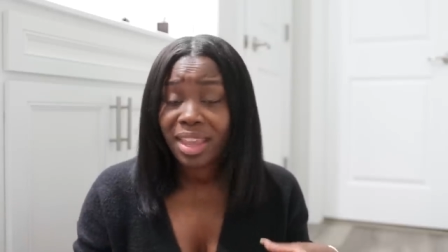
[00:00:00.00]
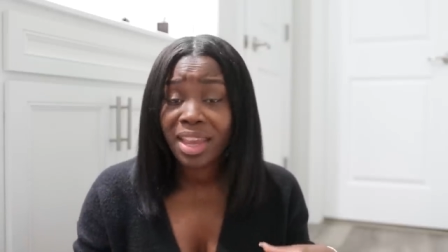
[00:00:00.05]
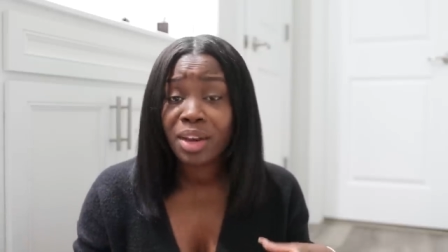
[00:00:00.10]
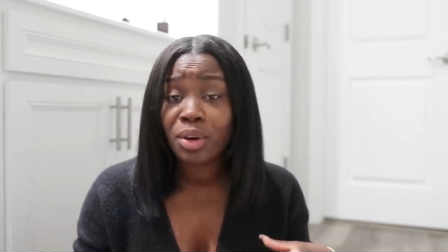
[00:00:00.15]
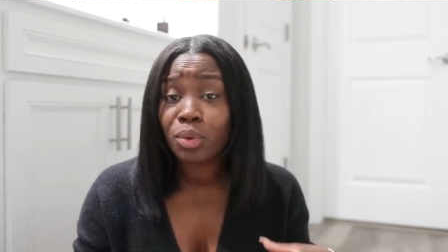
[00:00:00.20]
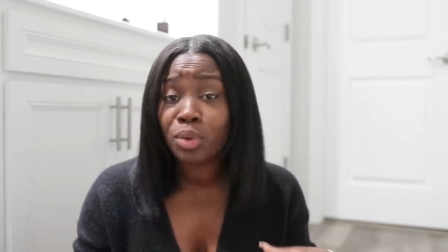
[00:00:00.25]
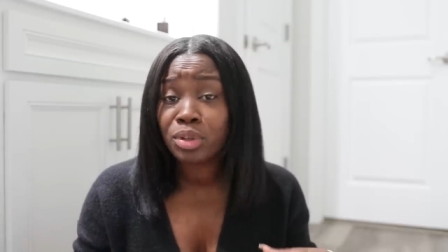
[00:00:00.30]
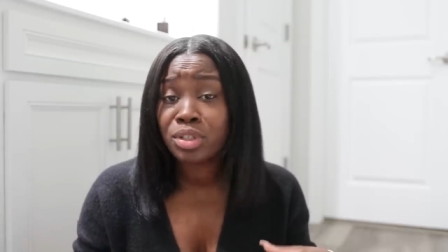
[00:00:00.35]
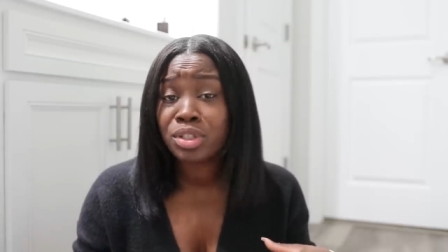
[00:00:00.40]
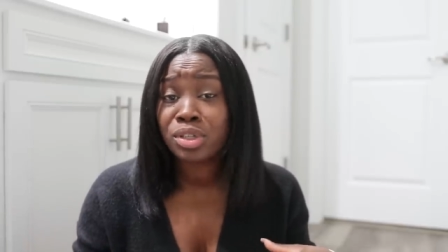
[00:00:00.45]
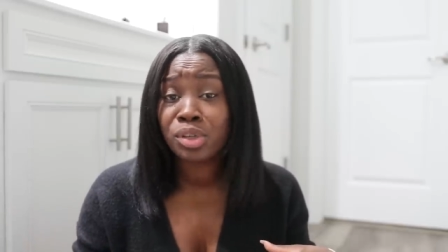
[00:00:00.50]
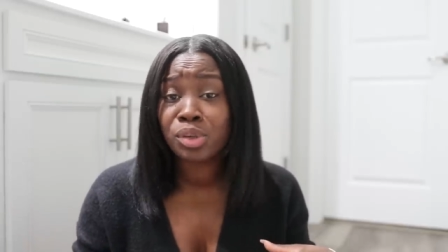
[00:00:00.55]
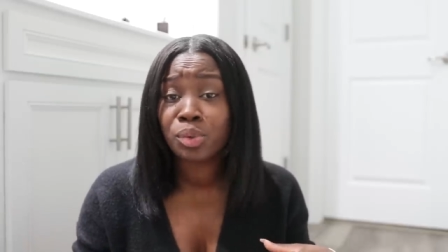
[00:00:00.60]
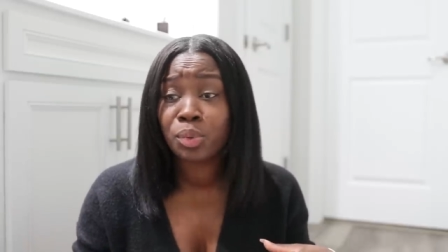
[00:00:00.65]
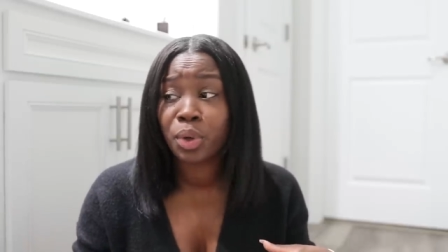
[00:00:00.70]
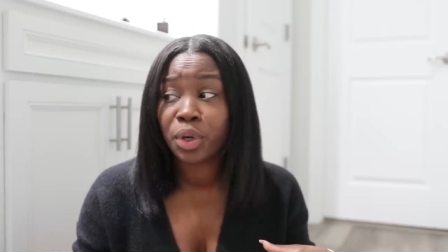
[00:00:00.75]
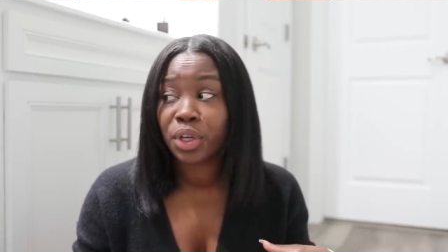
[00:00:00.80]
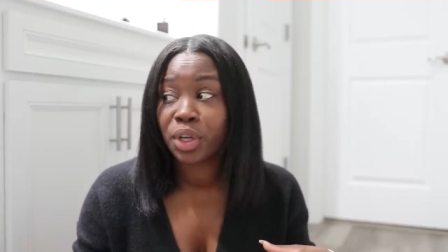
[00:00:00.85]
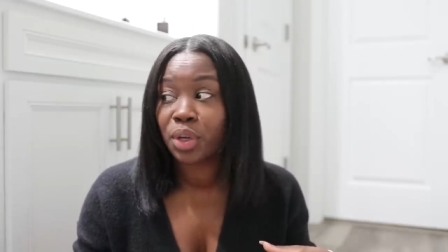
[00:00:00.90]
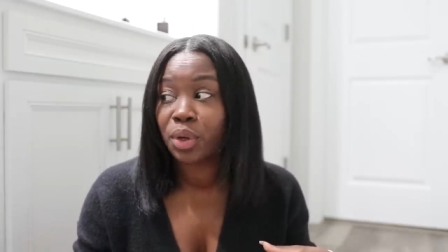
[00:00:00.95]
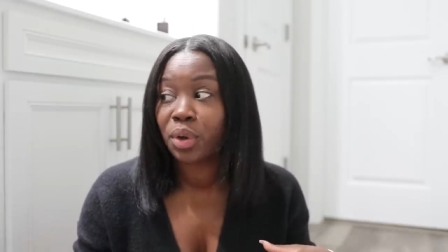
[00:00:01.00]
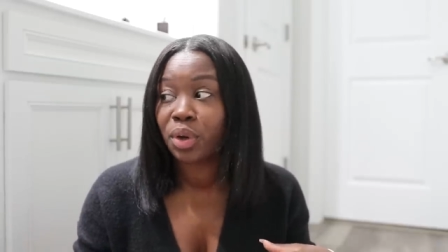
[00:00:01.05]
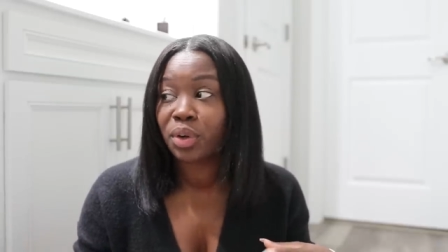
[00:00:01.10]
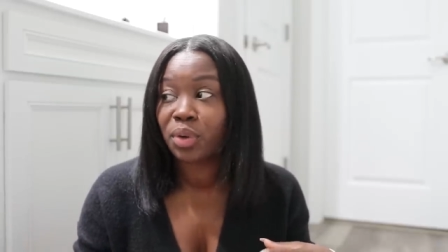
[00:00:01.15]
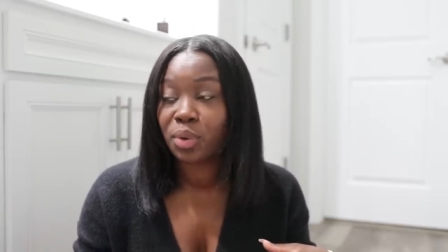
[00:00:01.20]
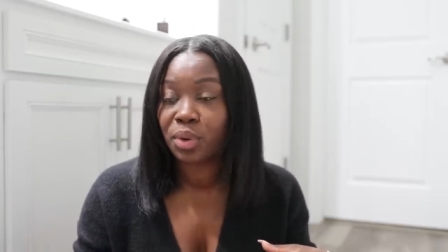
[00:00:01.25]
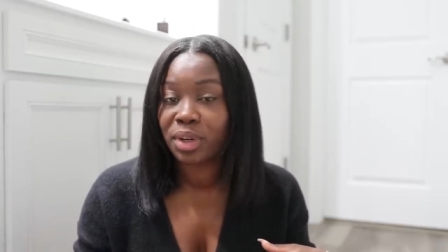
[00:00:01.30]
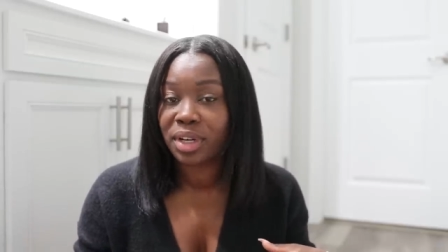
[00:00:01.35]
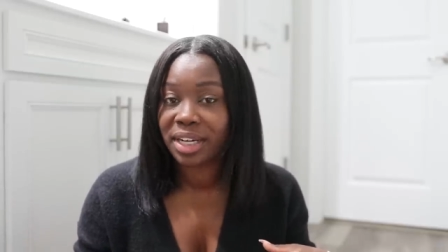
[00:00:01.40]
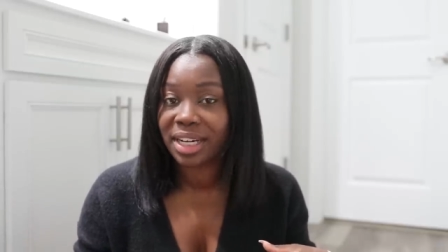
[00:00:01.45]
and also working
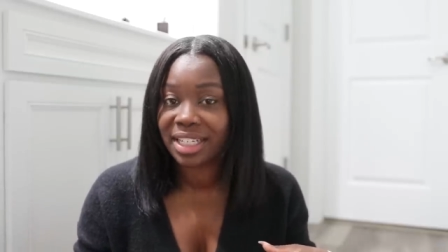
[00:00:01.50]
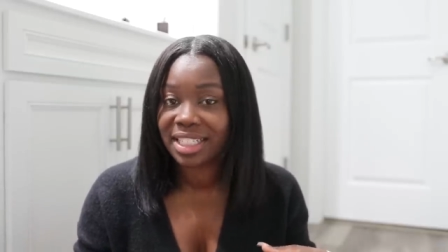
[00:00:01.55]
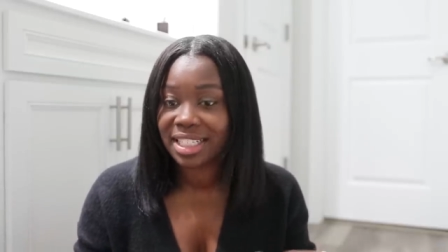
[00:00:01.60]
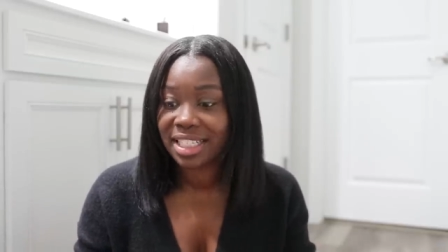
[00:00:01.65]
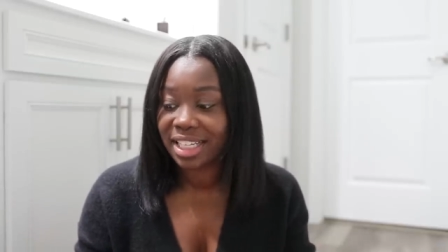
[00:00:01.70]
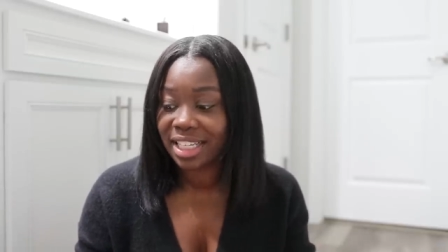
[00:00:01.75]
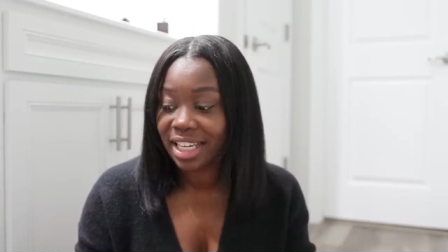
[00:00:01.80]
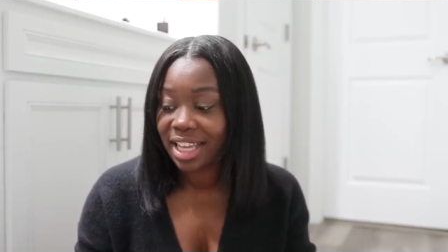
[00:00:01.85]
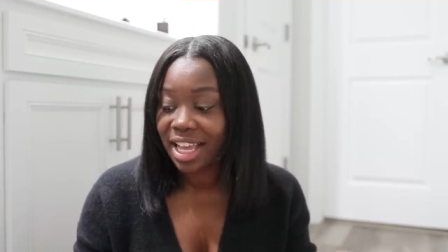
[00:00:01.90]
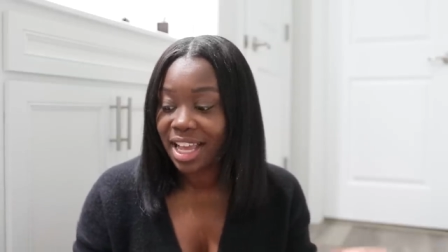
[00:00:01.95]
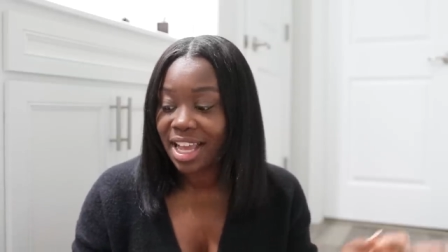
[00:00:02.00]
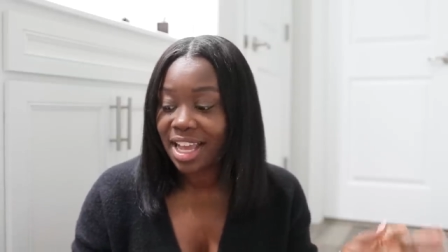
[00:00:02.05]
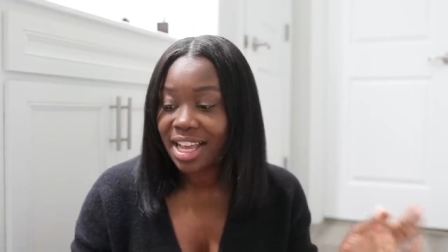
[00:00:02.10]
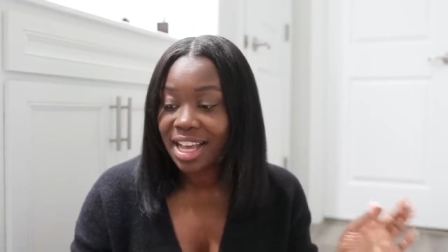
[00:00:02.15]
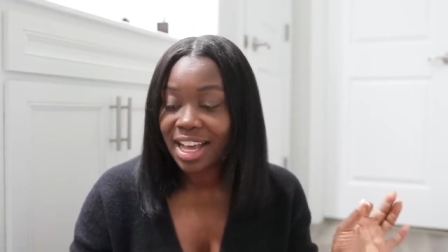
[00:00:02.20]
on organizing.